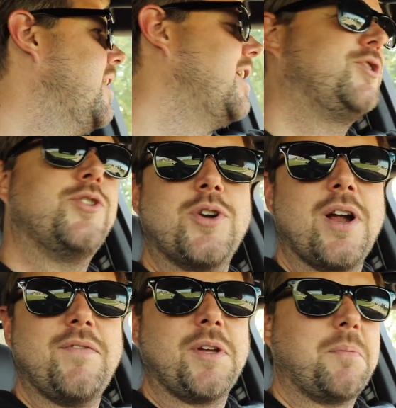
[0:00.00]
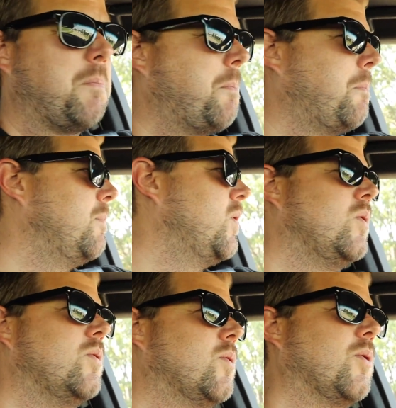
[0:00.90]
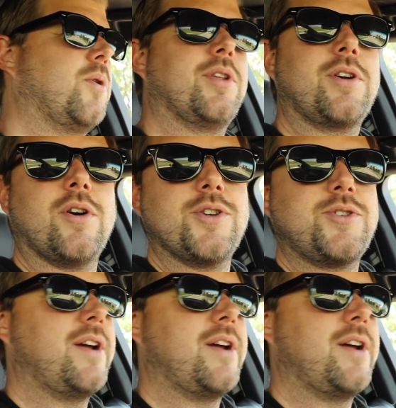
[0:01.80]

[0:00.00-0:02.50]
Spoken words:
as you're driving, or the car's